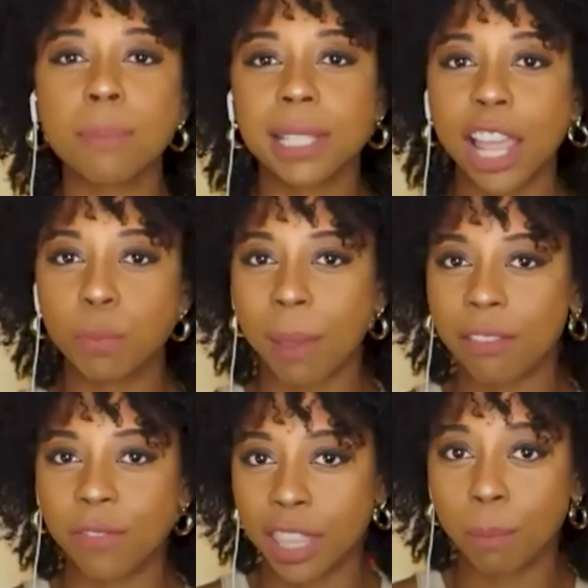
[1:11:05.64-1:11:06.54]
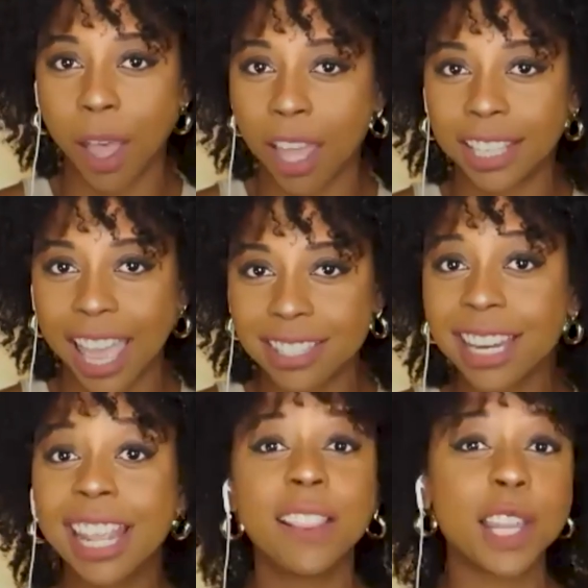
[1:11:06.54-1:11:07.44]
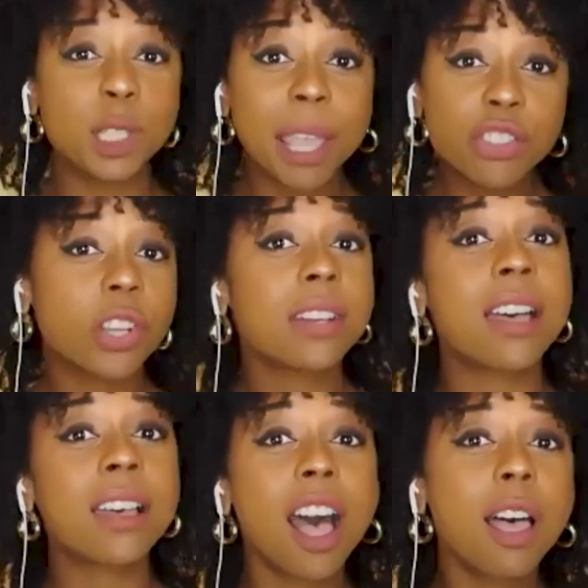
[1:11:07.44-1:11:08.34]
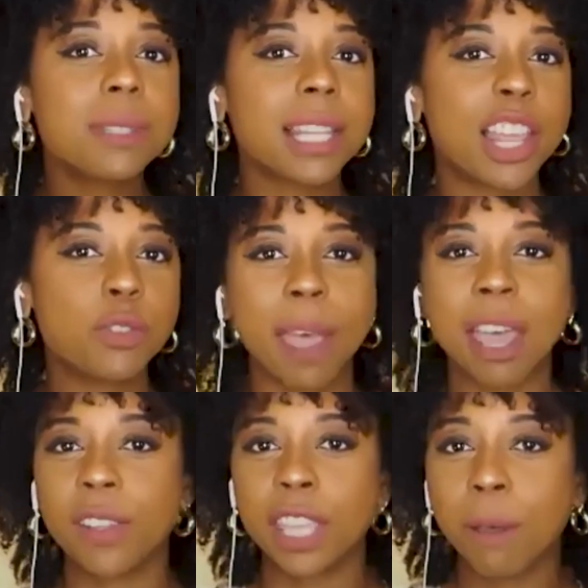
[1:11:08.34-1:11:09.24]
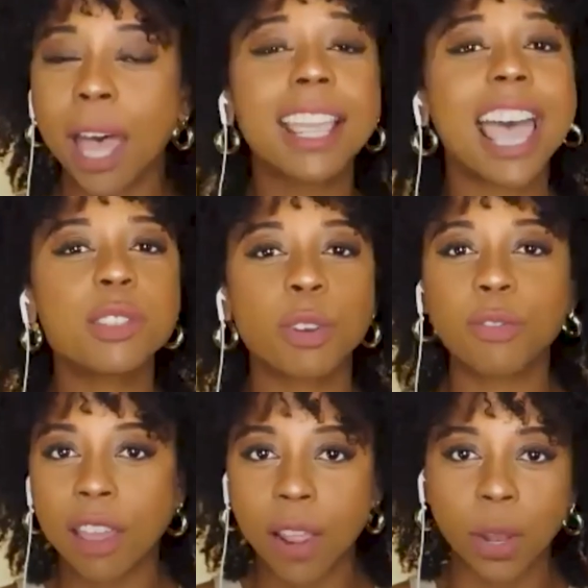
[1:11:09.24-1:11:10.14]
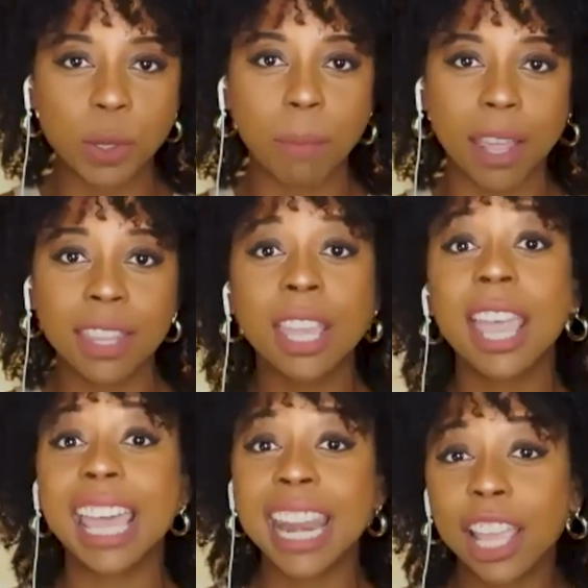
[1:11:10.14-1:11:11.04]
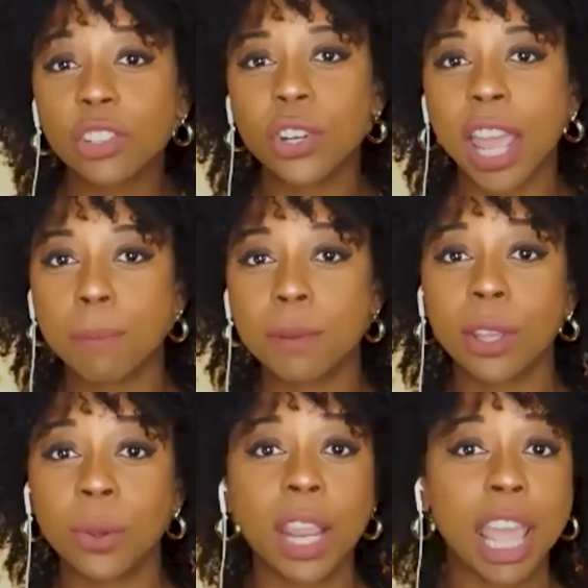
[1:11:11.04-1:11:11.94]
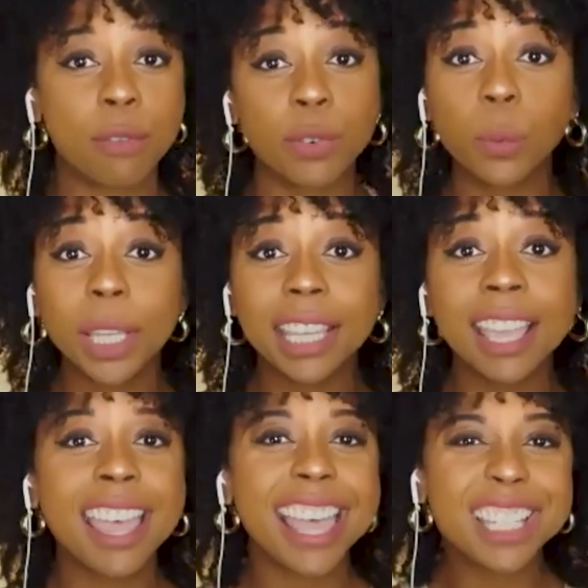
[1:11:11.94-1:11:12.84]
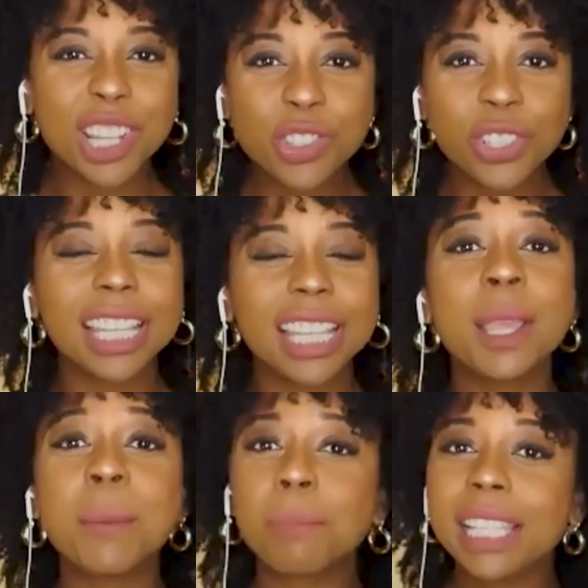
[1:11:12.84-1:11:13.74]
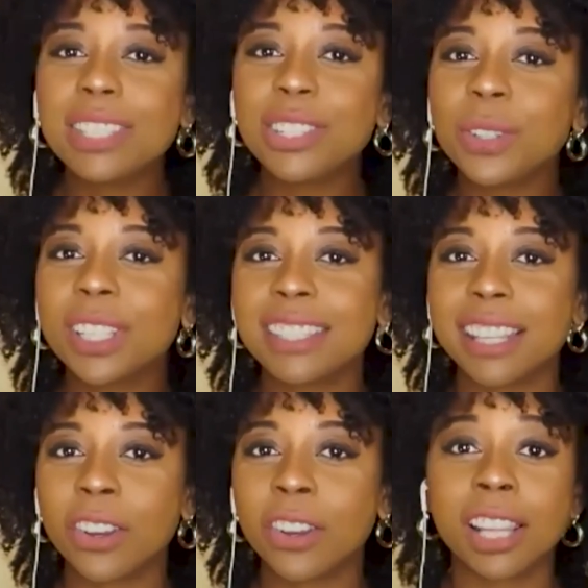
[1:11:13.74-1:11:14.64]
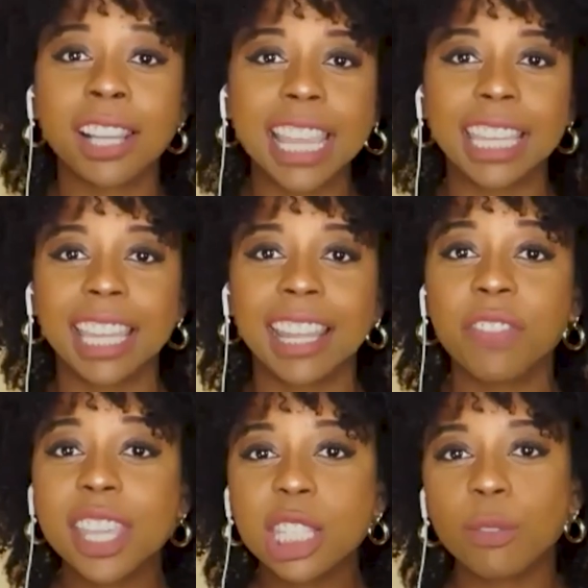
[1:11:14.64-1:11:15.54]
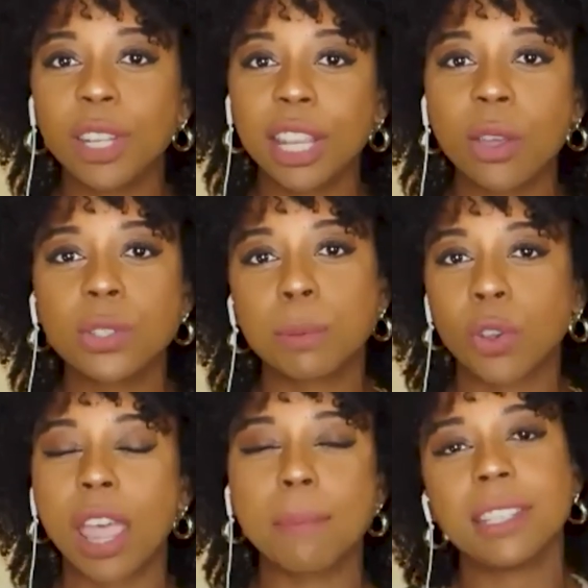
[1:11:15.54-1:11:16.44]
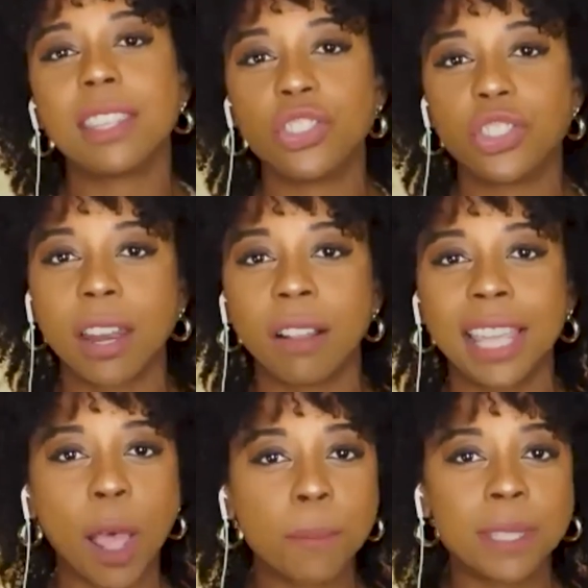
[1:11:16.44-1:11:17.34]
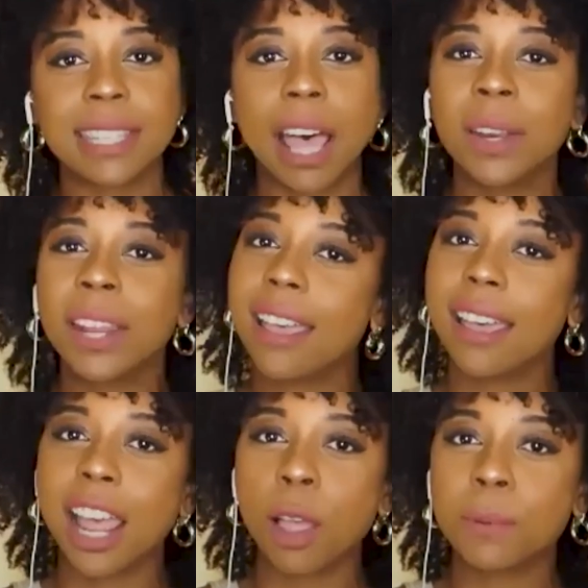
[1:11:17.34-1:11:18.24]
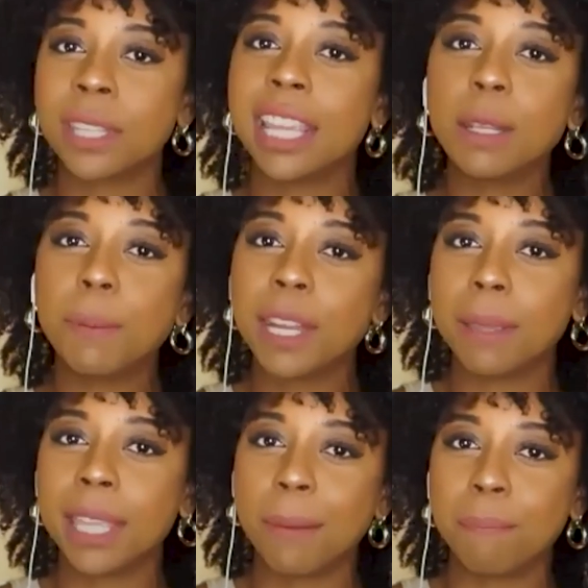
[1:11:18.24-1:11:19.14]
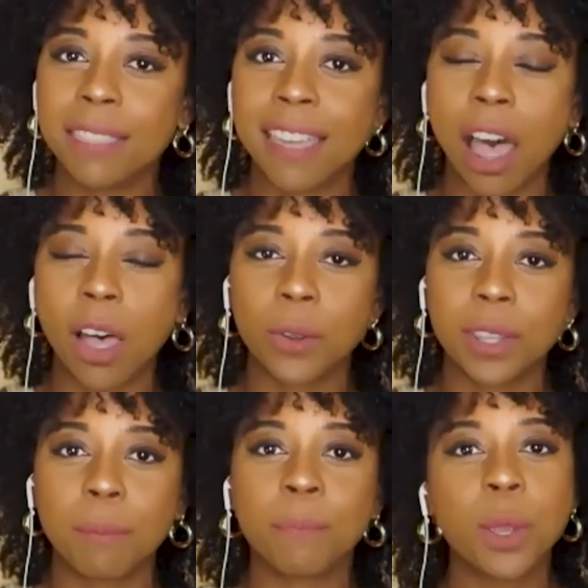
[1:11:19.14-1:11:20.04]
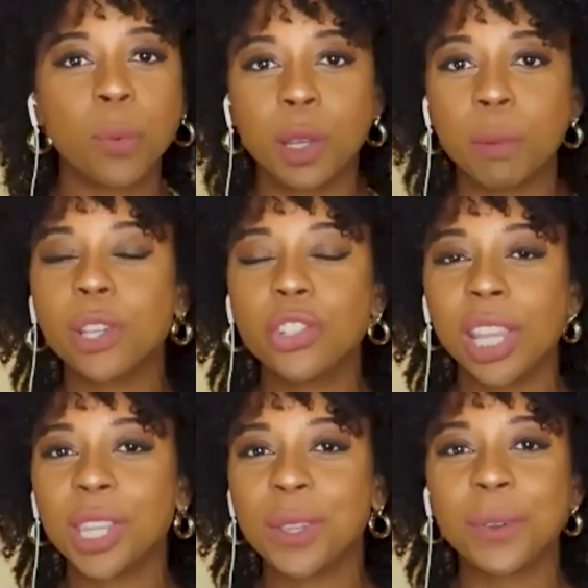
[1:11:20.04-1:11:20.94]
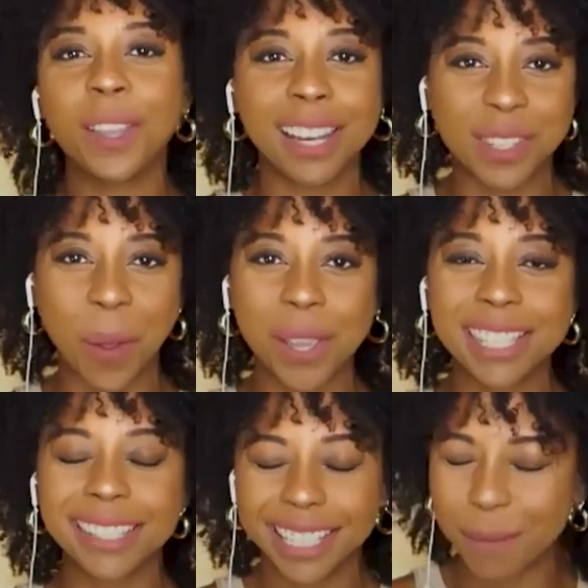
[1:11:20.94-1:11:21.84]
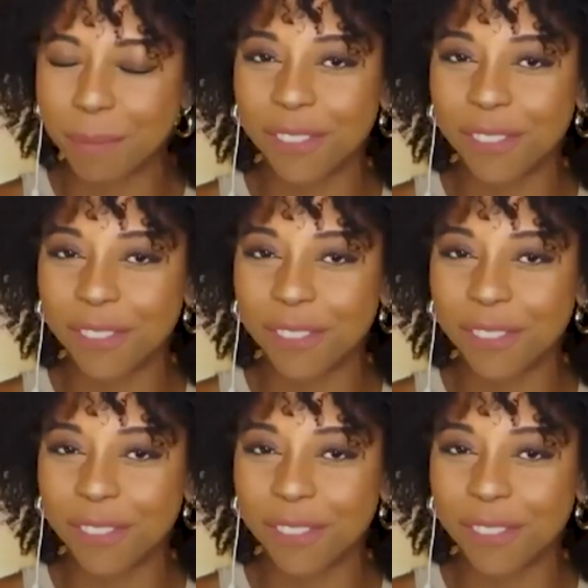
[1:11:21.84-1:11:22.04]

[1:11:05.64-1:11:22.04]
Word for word: slash badfaithpodcast. podcast. That's patreon.com slash bad faith podcast for $5 a month, an extra episode every week. Additionally, please do consider liking this video, subscribing to this channel. It helps us out. It helps independent media beat the algorithm. We appreciate you. And as always, keep the